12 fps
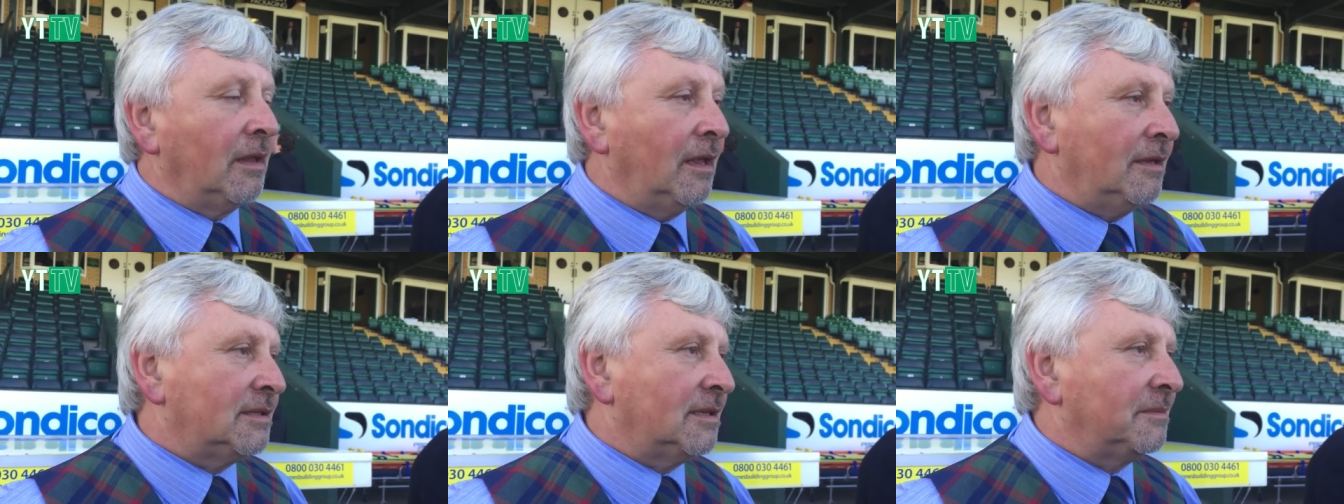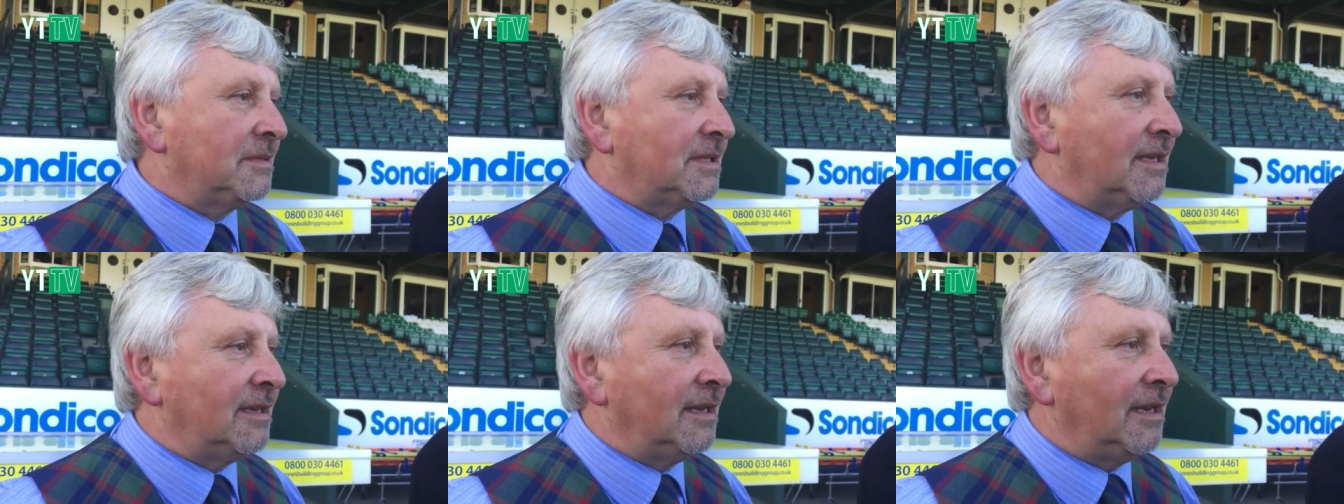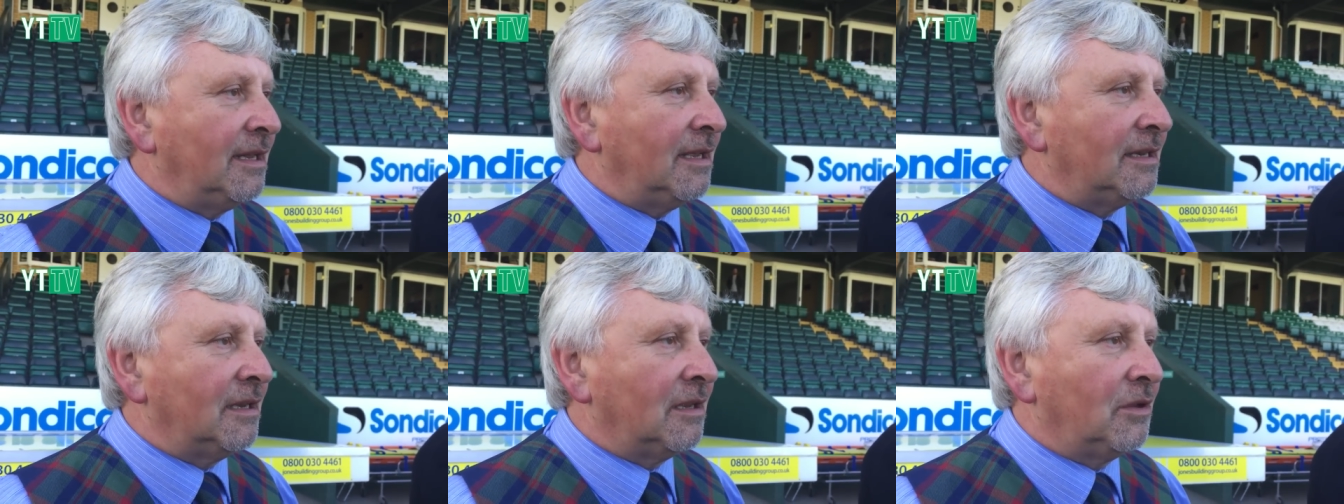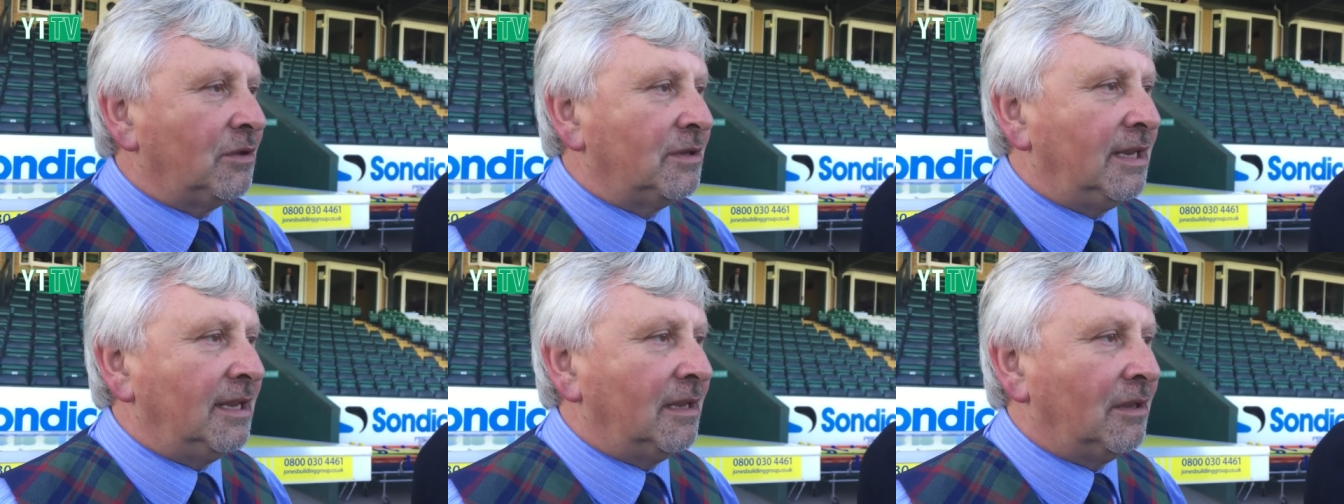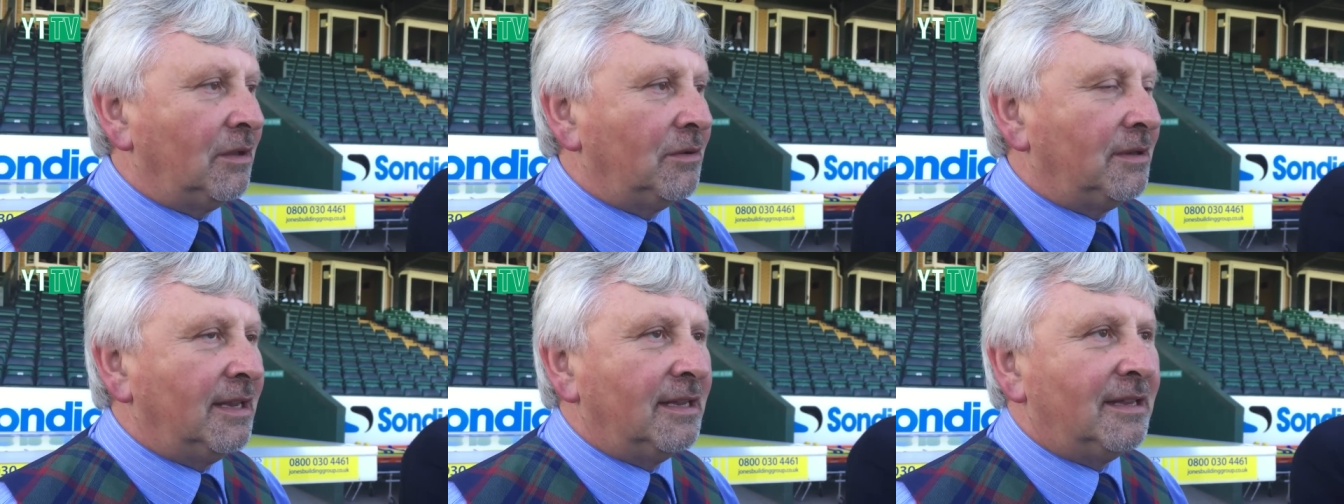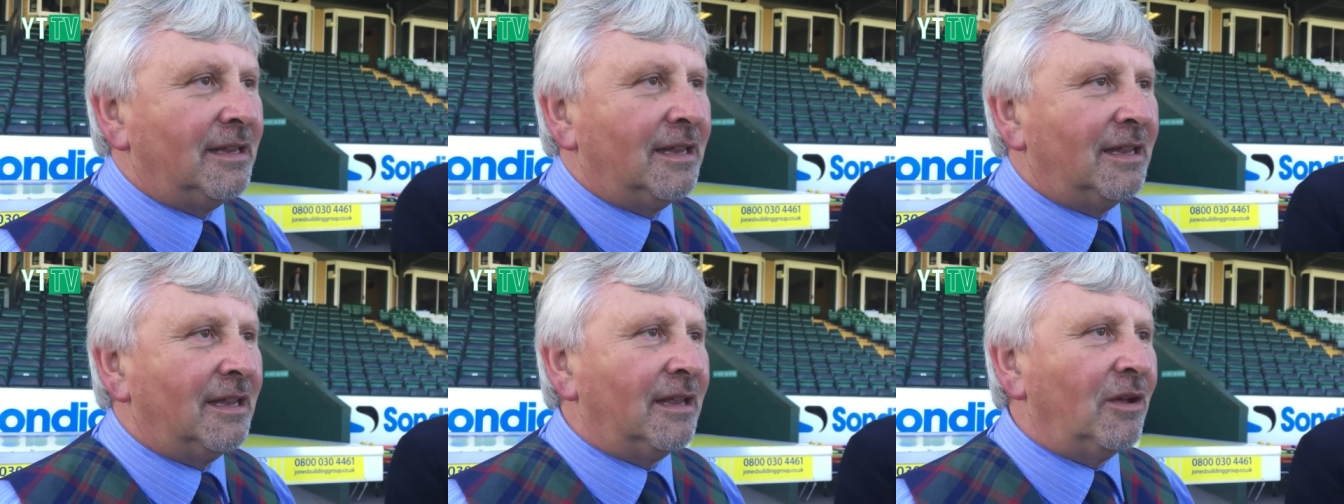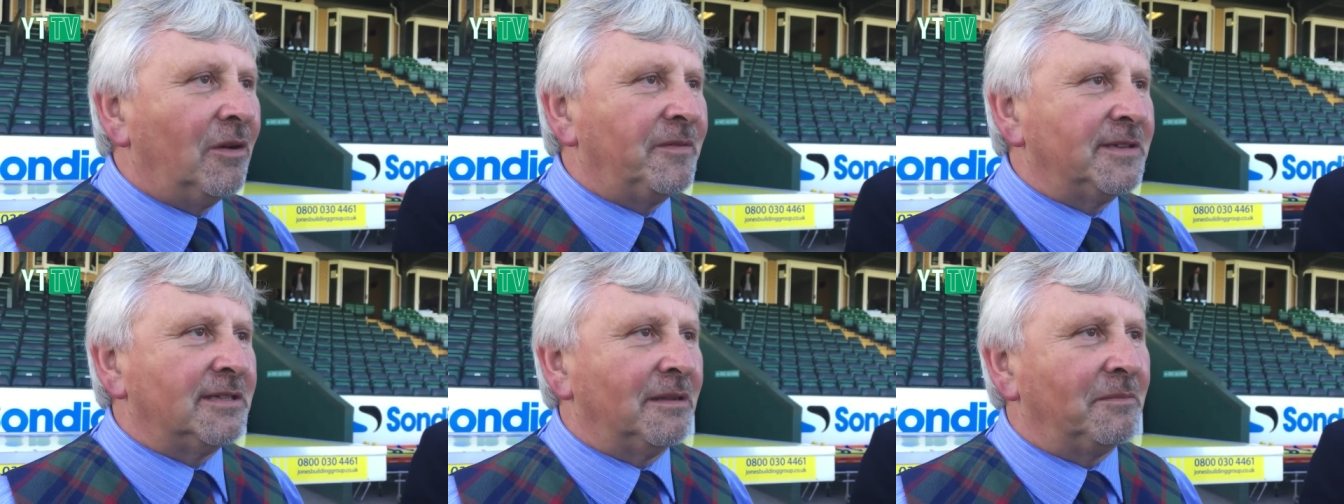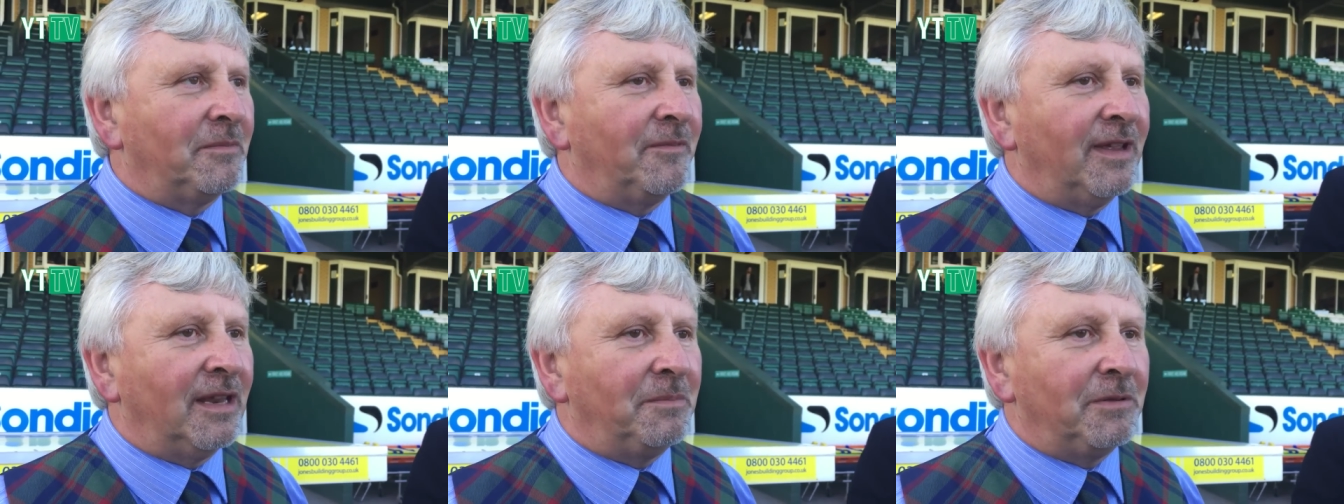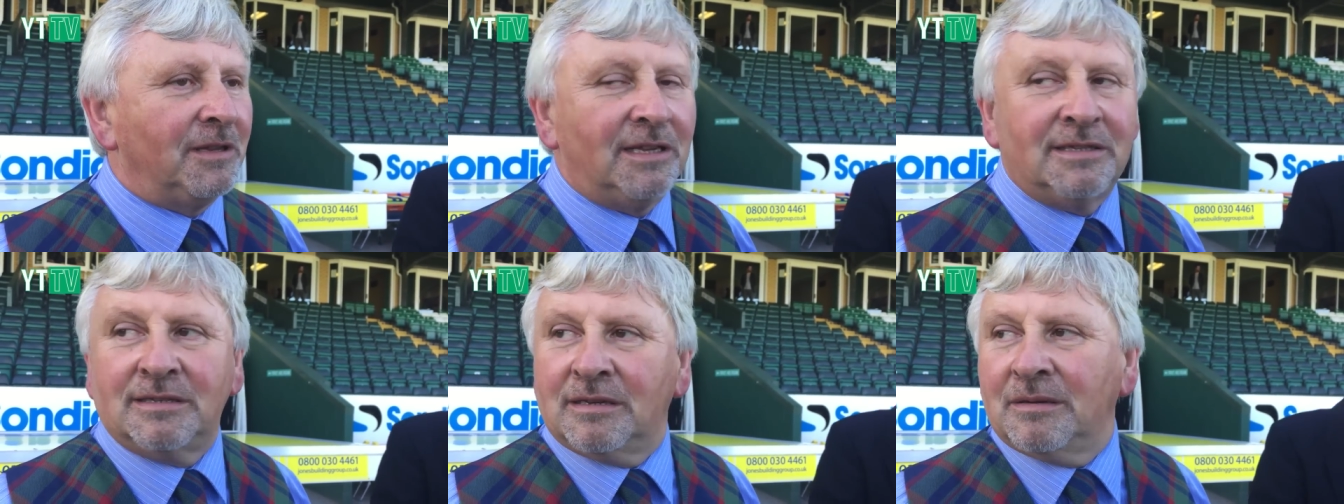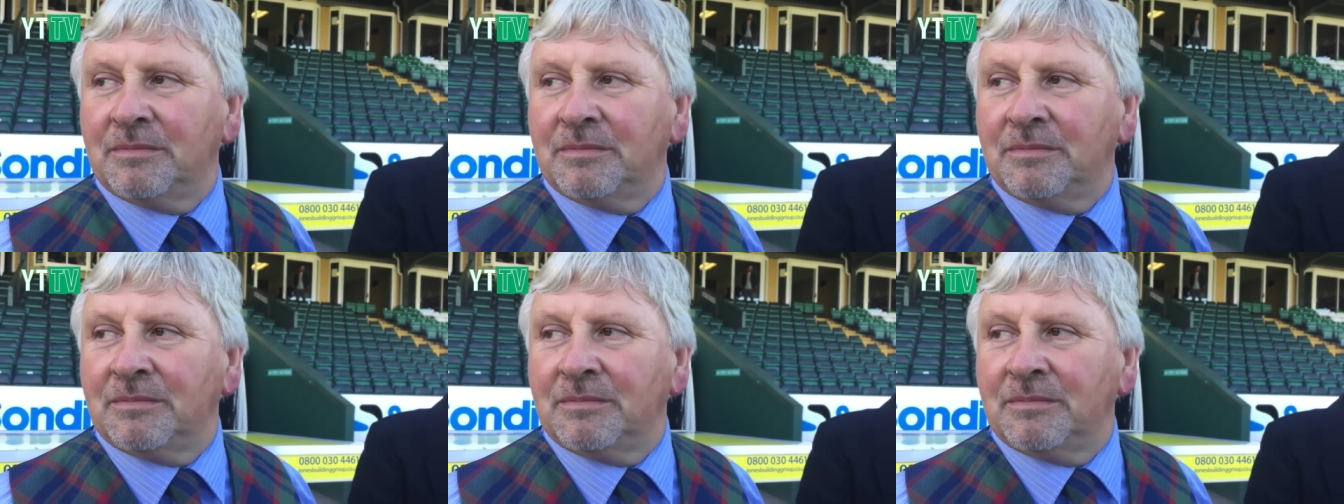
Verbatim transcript: Yes, I'm saying he had a good day, good day at the office. I'm very pleased.